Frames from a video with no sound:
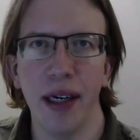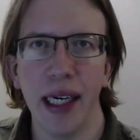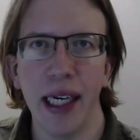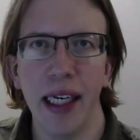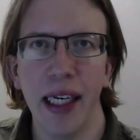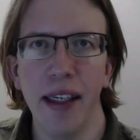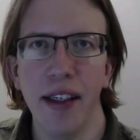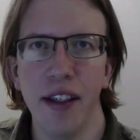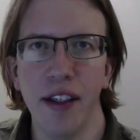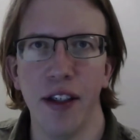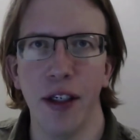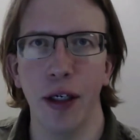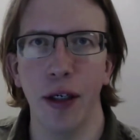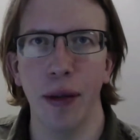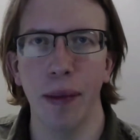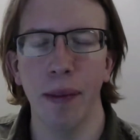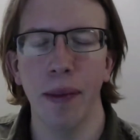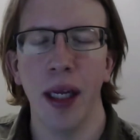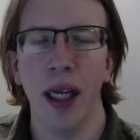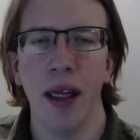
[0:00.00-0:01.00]
in
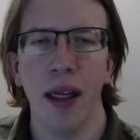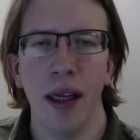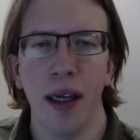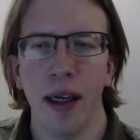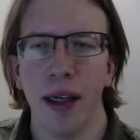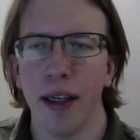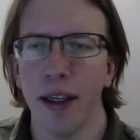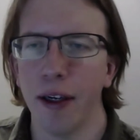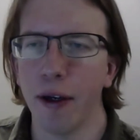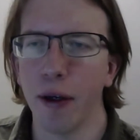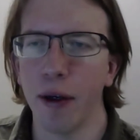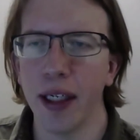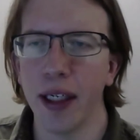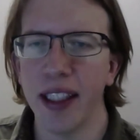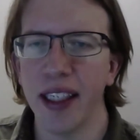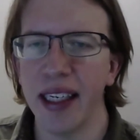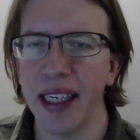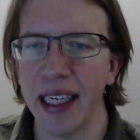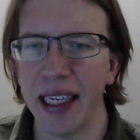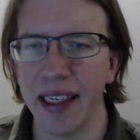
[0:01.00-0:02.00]
Zoom, you're going to
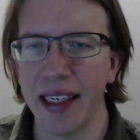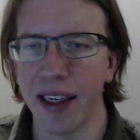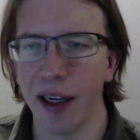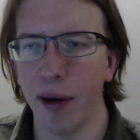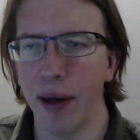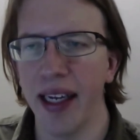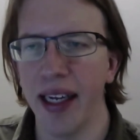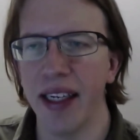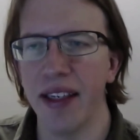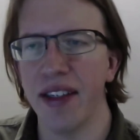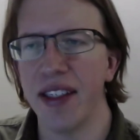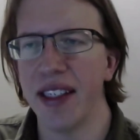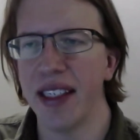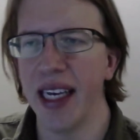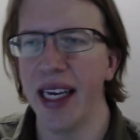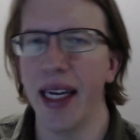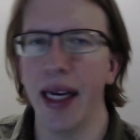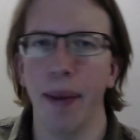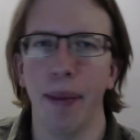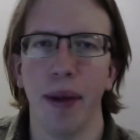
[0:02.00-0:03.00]
need to go ahead and set
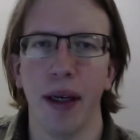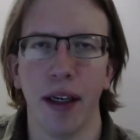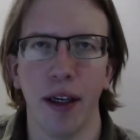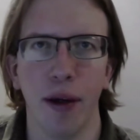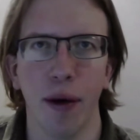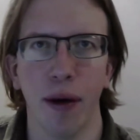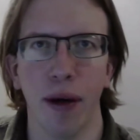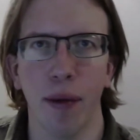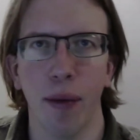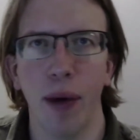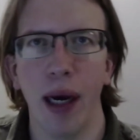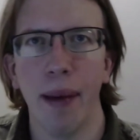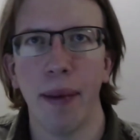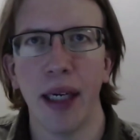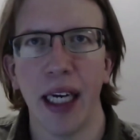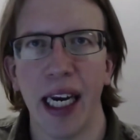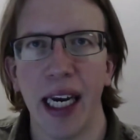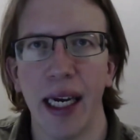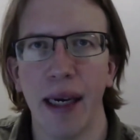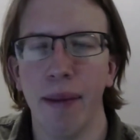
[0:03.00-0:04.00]
up your
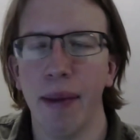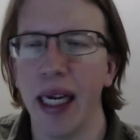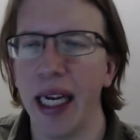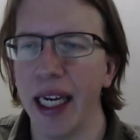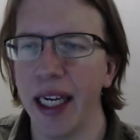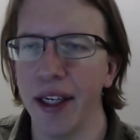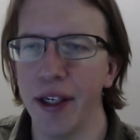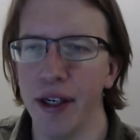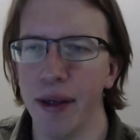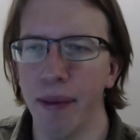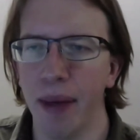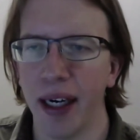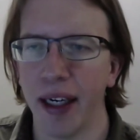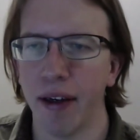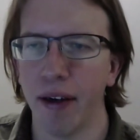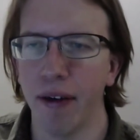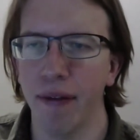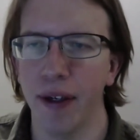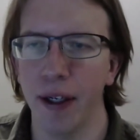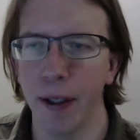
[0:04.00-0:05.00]
webcam and your
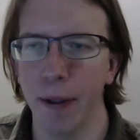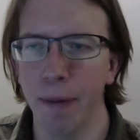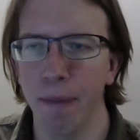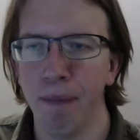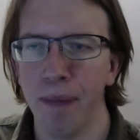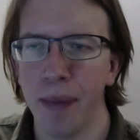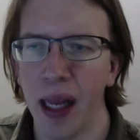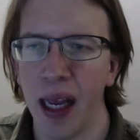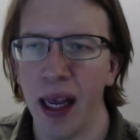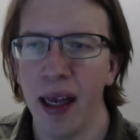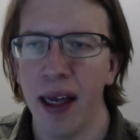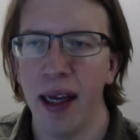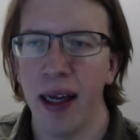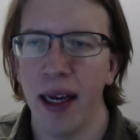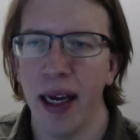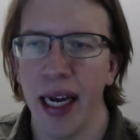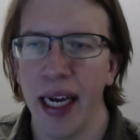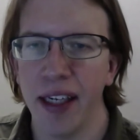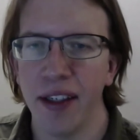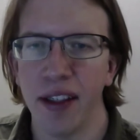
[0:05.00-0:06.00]
microphone.
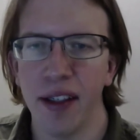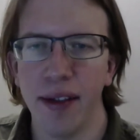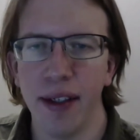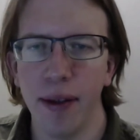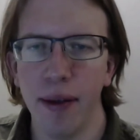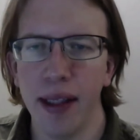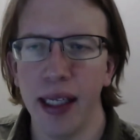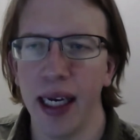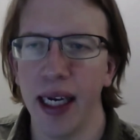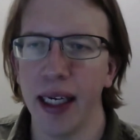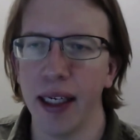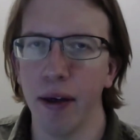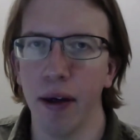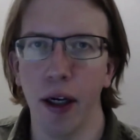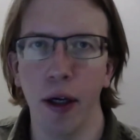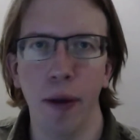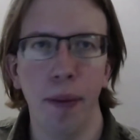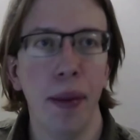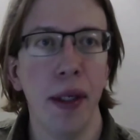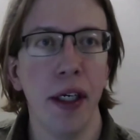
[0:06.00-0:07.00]
And to do that, you'll
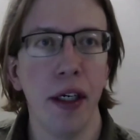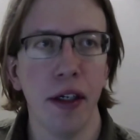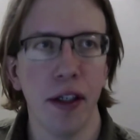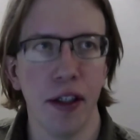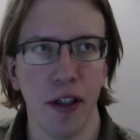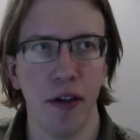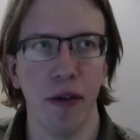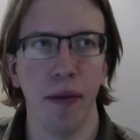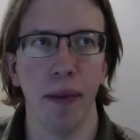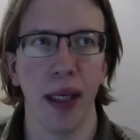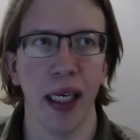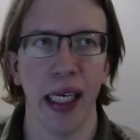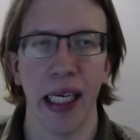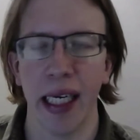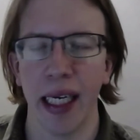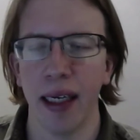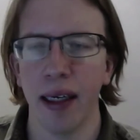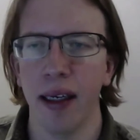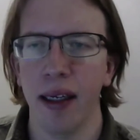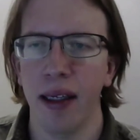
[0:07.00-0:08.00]
open your Zoom
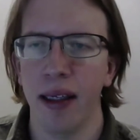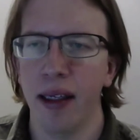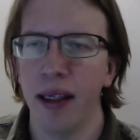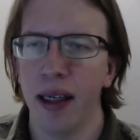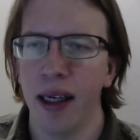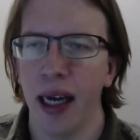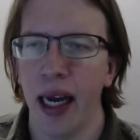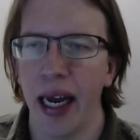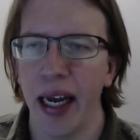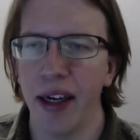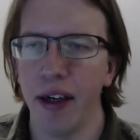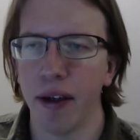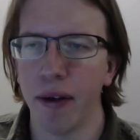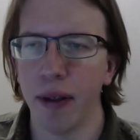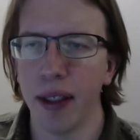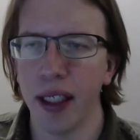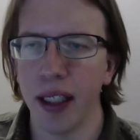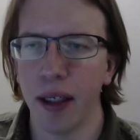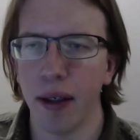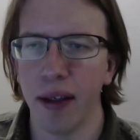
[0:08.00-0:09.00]
meeting, and you're going
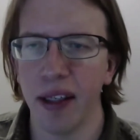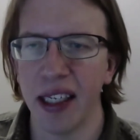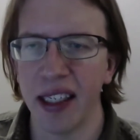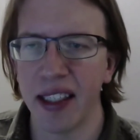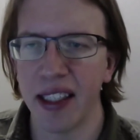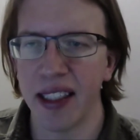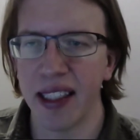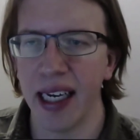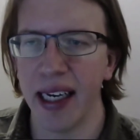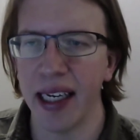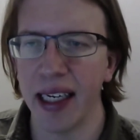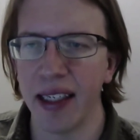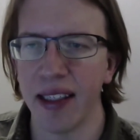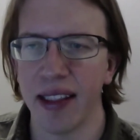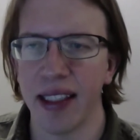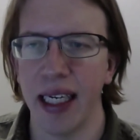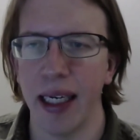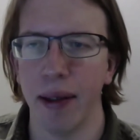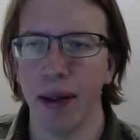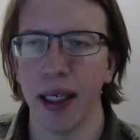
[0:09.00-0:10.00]
to go to these settings
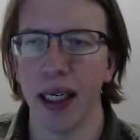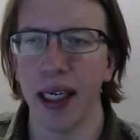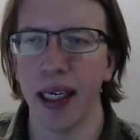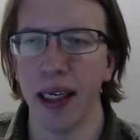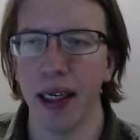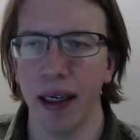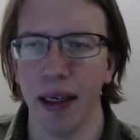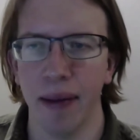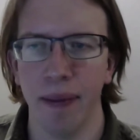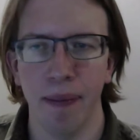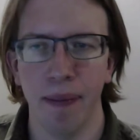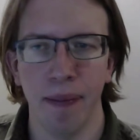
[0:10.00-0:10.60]
down here.